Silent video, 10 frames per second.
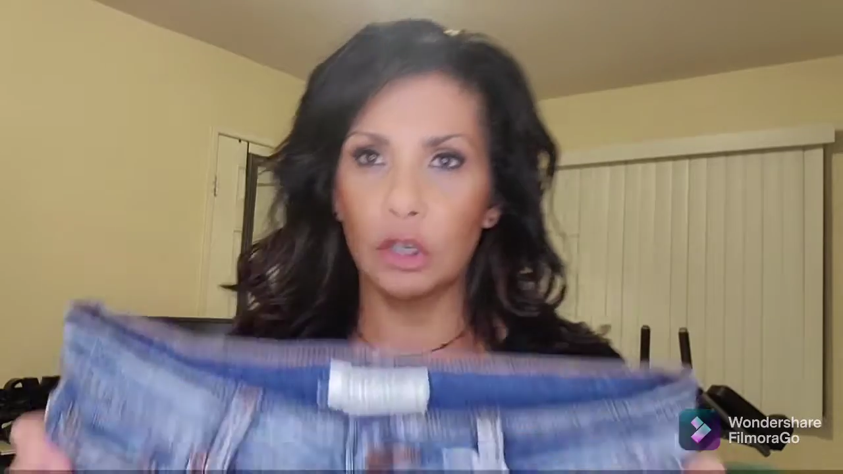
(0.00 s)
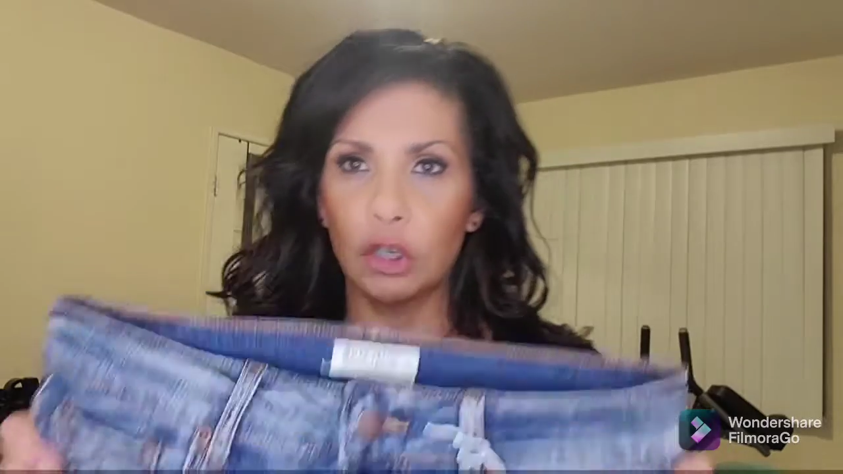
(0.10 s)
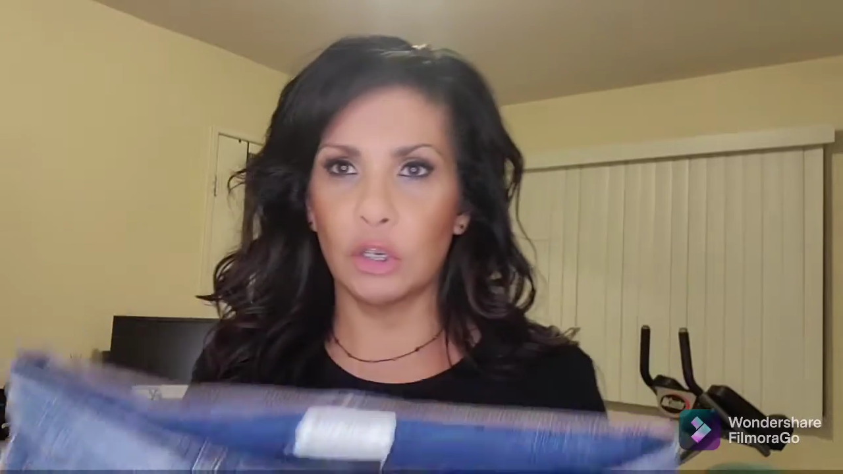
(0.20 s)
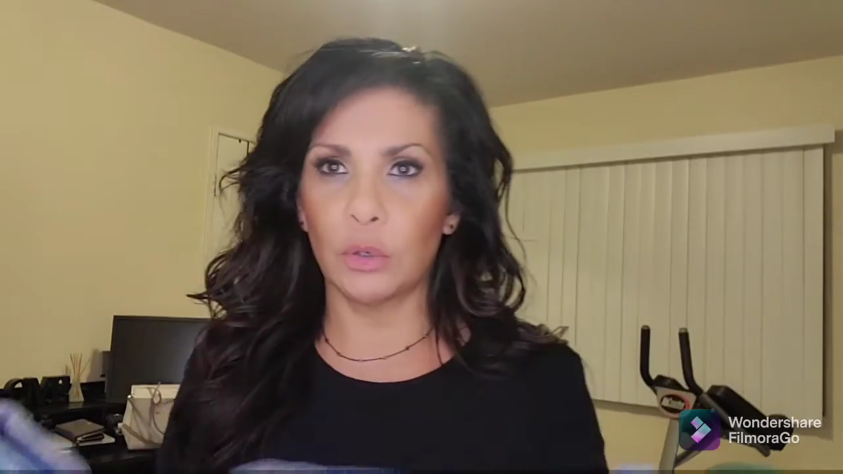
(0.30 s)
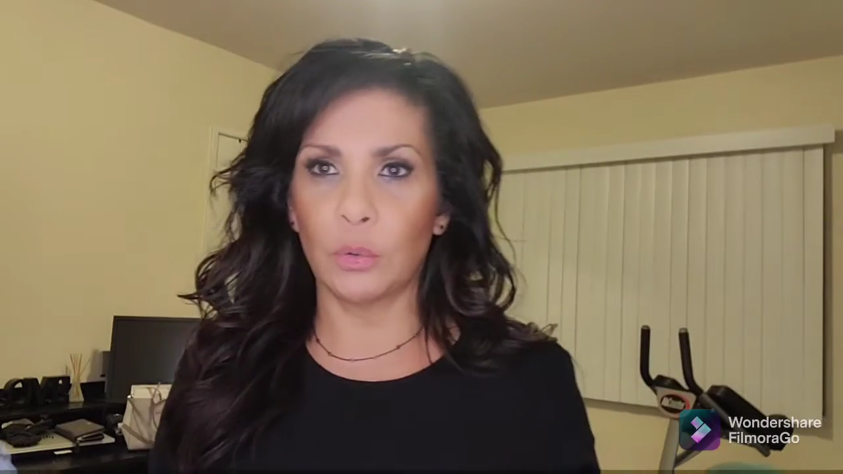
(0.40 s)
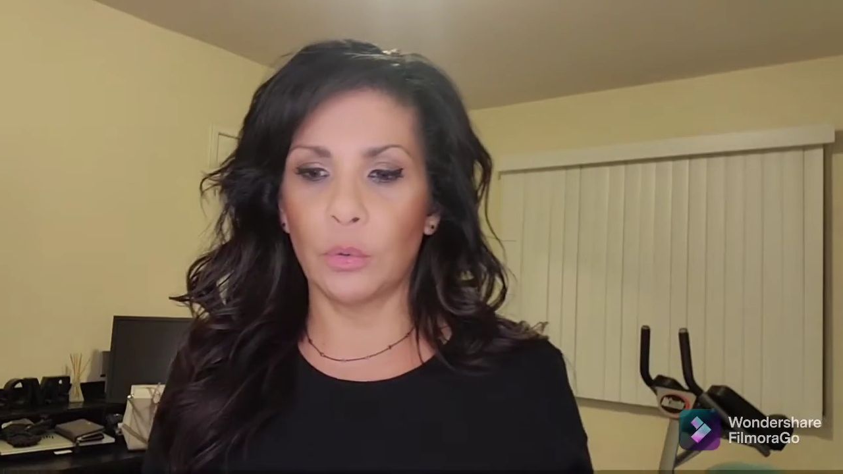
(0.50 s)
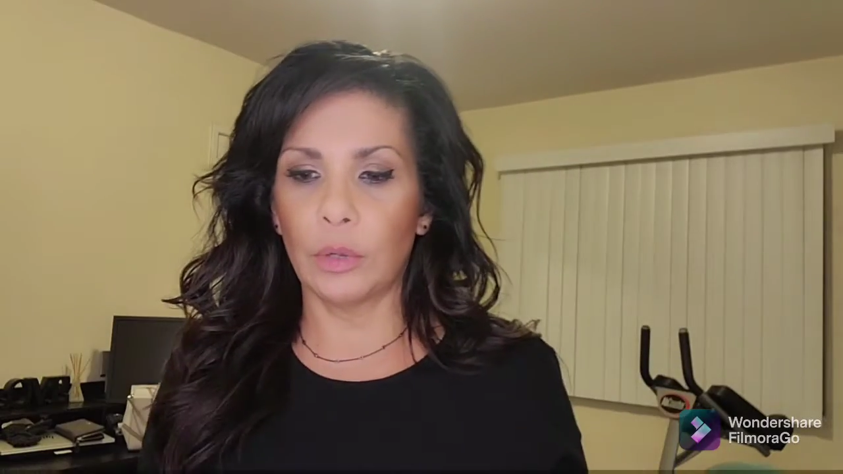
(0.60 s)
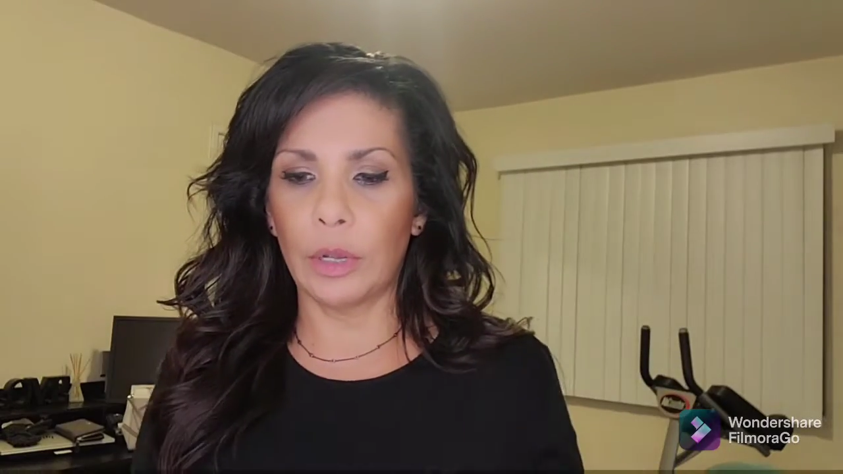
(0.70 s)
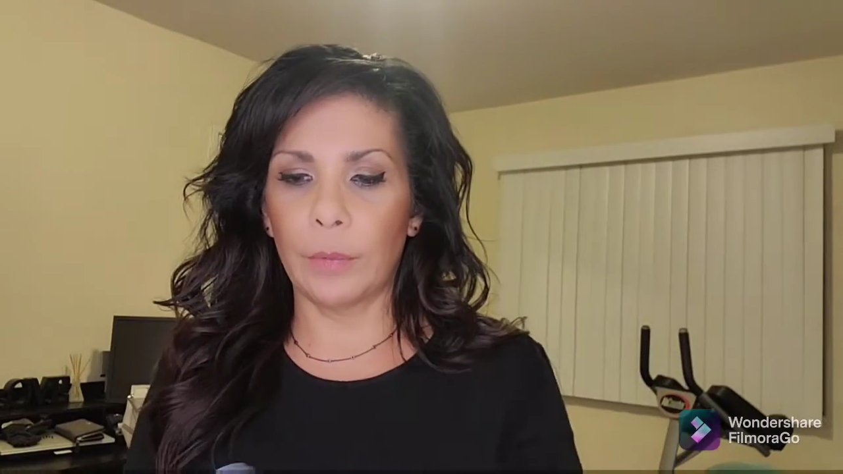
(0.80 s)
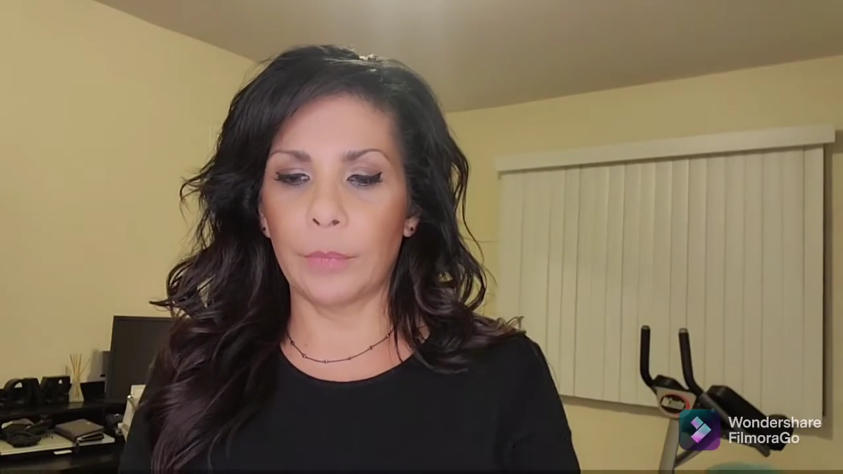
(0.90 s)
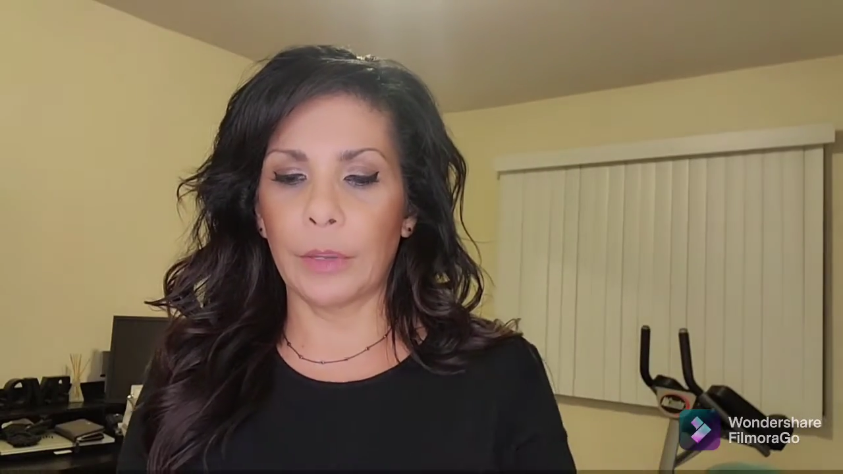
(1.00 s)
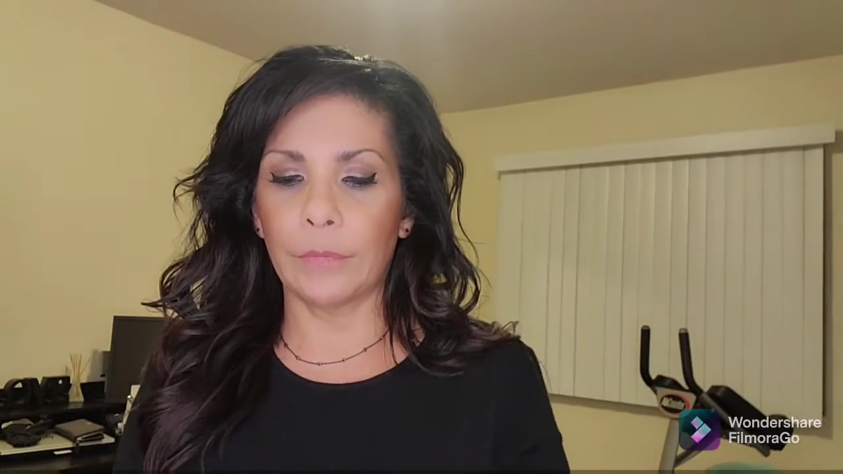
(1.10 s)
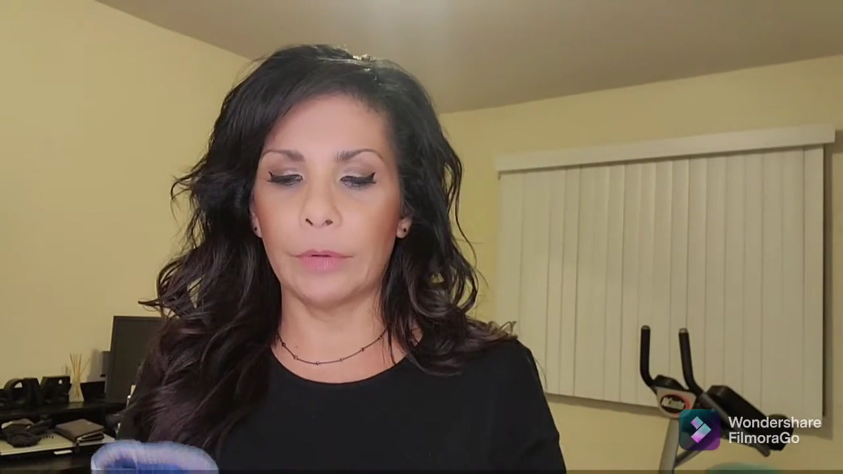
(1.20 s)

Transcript: so um, they